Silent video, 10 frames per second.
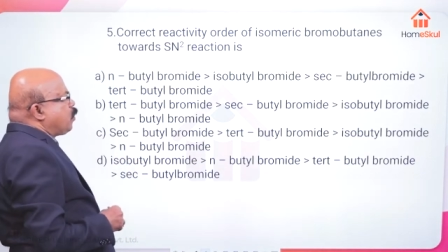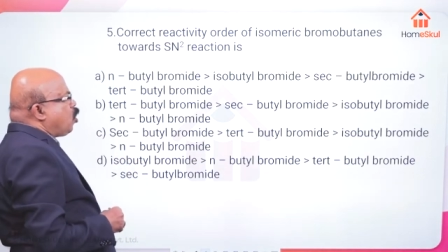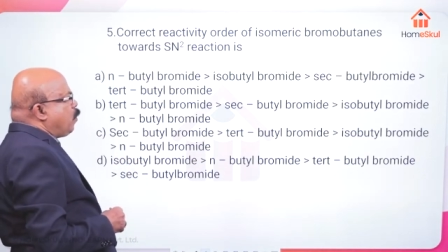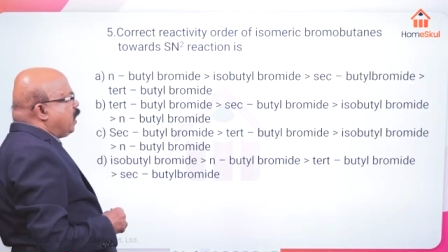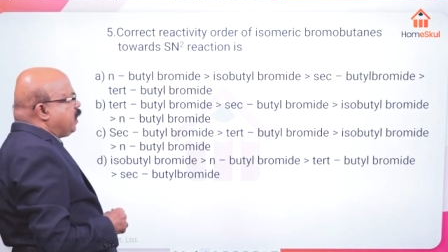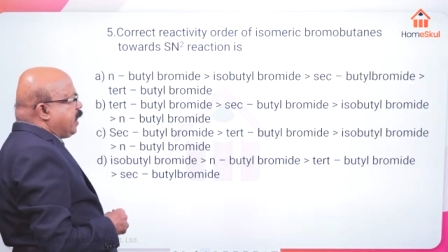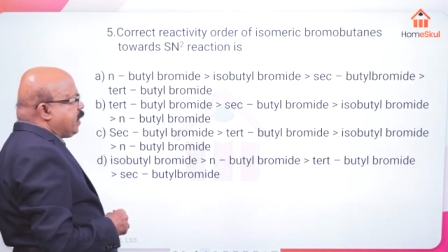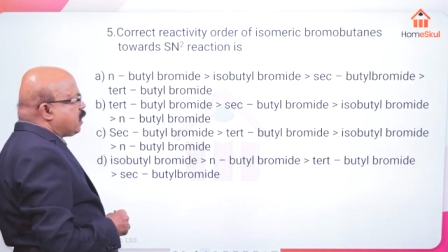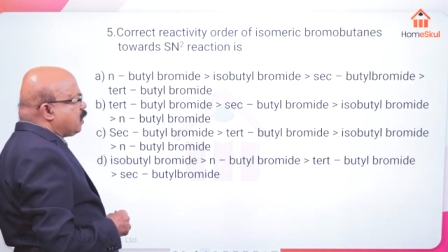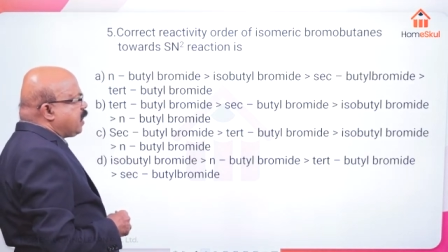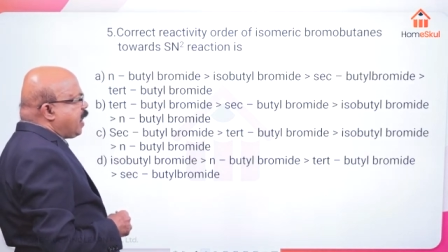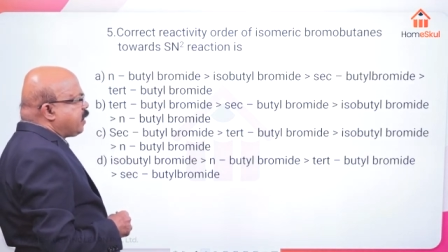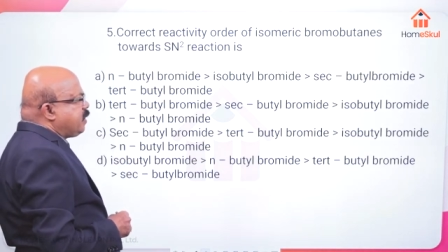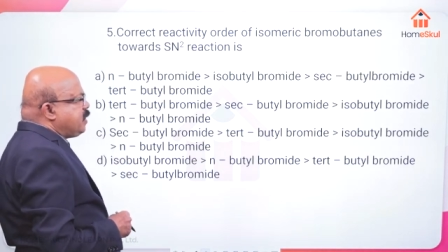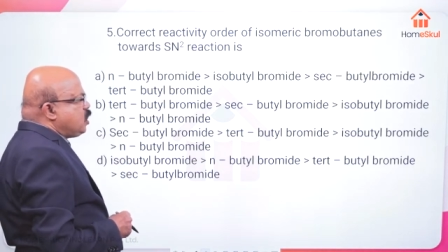bromide greater
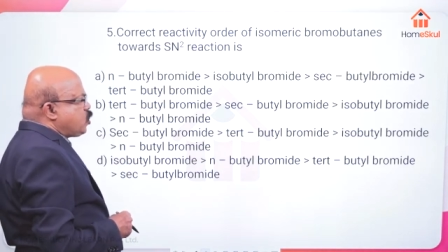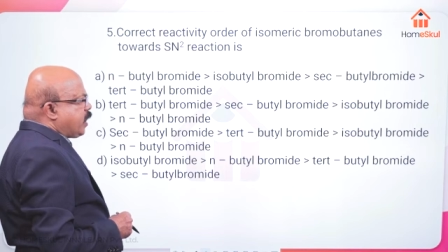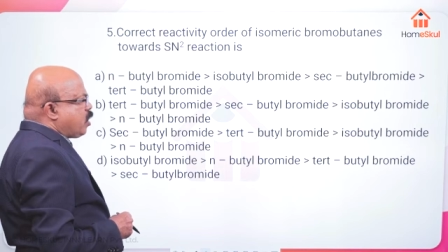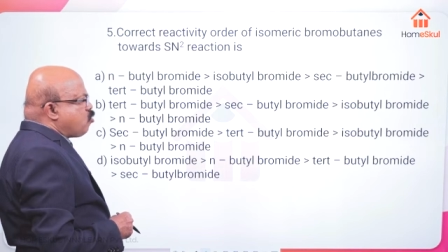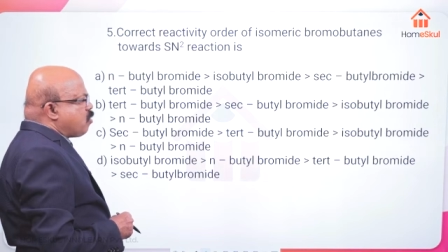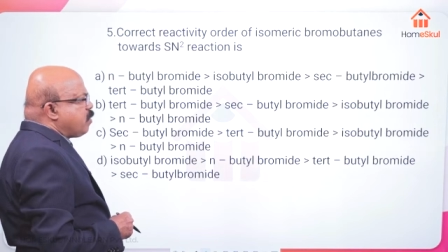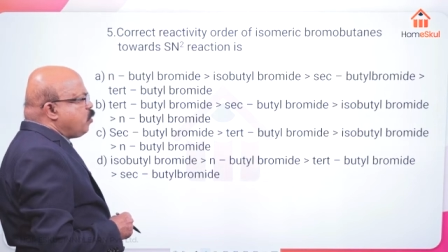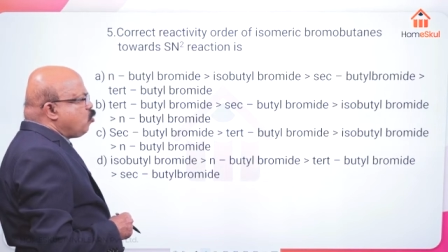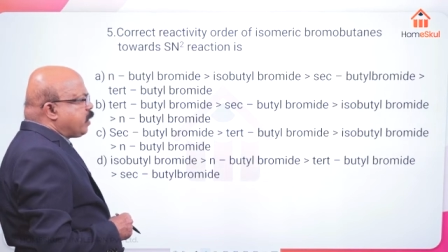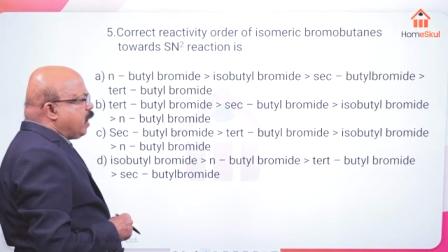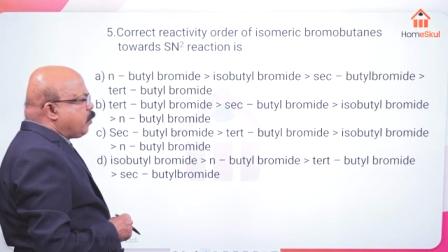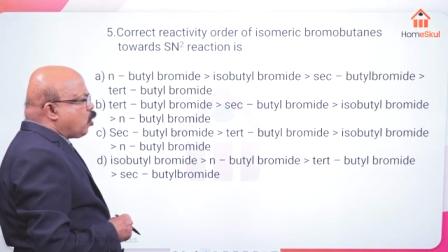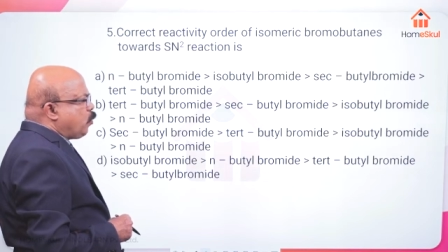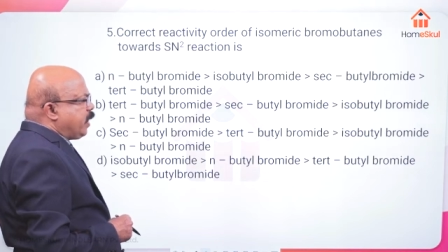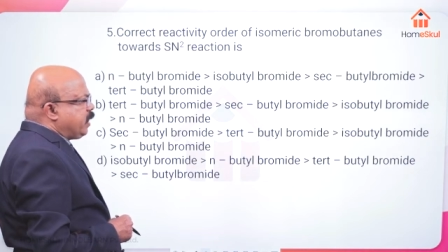than, secondary butyl
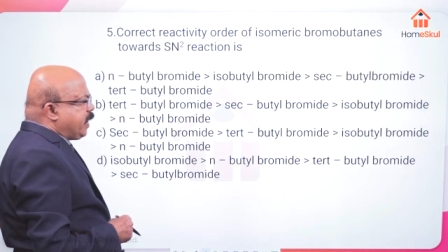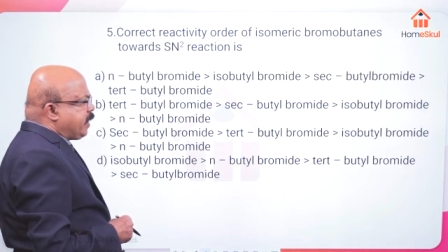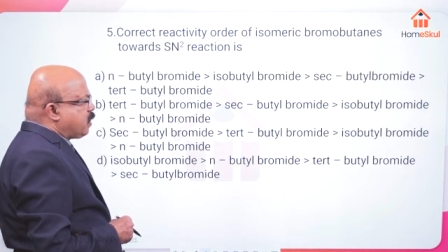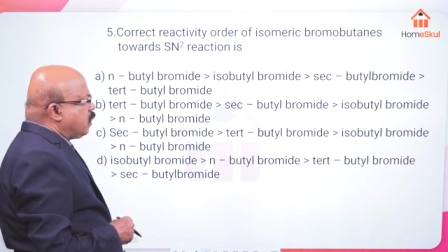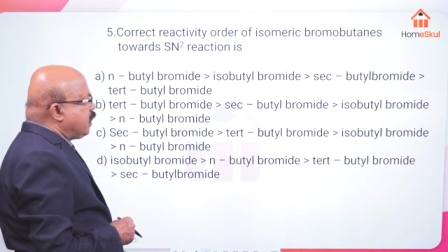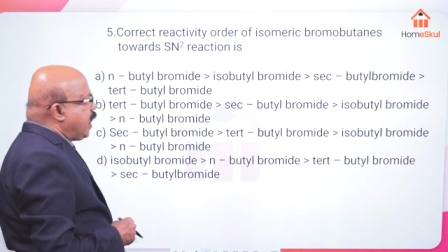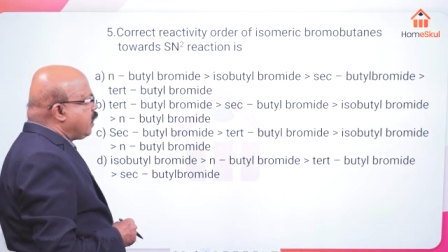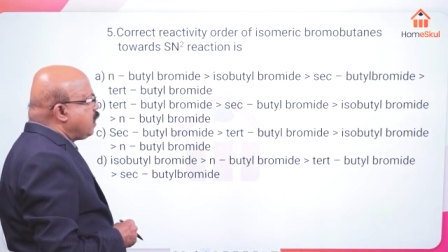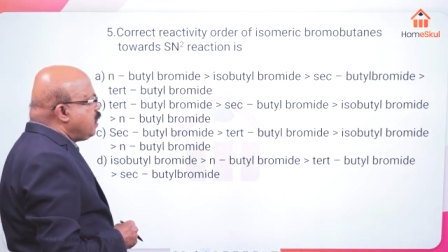bromide greater than,